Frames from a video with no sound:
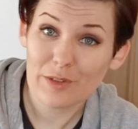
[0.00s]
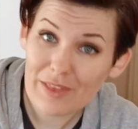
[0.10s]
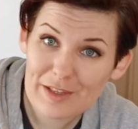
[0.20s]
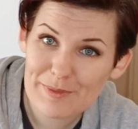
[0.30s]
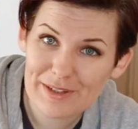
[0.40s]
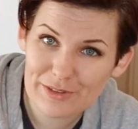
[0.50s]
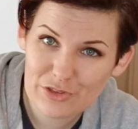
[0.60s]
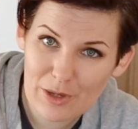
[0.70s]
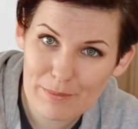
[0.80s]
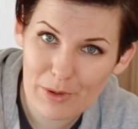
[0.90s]
that's my little
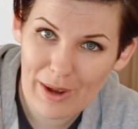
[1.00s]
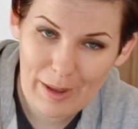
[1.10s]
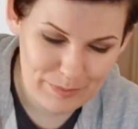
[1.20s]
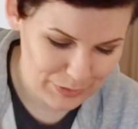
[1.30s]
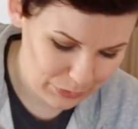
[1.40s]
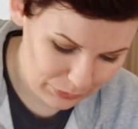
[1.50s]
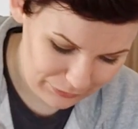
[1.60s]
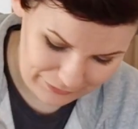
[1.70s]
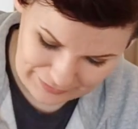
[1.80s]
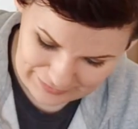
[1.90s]
jumbo hamster haul
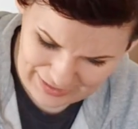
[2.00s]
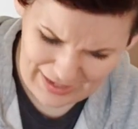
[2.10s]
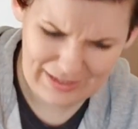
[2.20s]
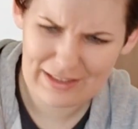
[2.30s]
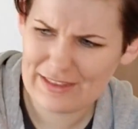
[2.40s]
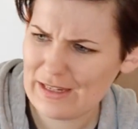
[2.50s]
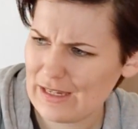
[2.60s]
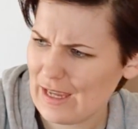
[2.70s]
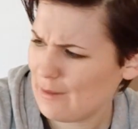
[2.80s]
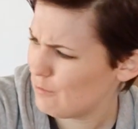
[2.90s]
for today, and I think it
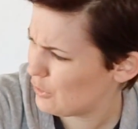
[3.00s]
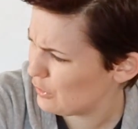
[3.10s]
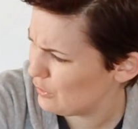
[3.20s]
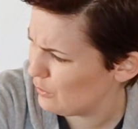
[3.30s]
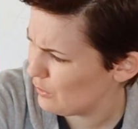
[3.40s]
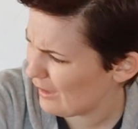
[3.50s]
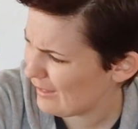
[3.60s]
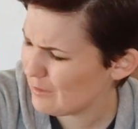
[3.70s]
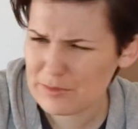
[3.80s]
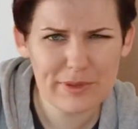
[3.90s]
came to,
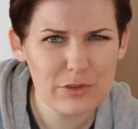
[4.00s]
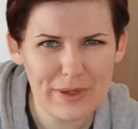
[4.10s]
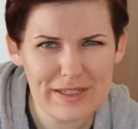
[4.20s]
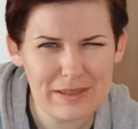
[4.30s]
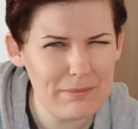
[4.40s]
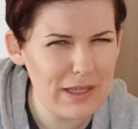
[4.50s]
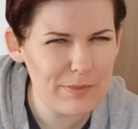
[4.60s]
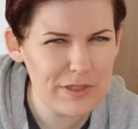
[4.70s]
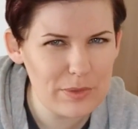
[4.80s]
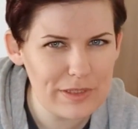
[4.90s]
it was about 20, maybe
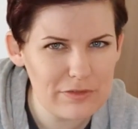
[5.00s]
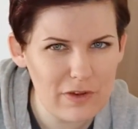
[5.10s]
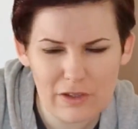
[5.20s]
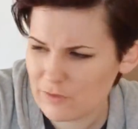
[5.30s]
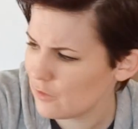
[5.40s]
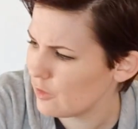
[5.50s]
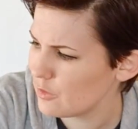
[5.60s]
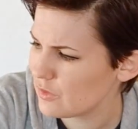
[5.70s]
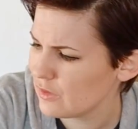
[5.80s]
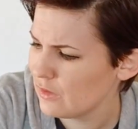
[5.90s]
25
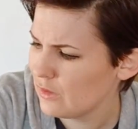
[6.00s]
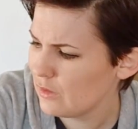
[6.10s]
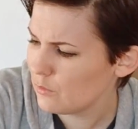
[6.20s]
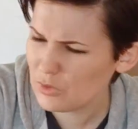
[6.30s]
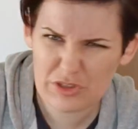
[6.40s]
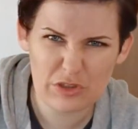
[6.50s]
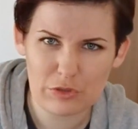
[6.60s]
euros. Wasn't too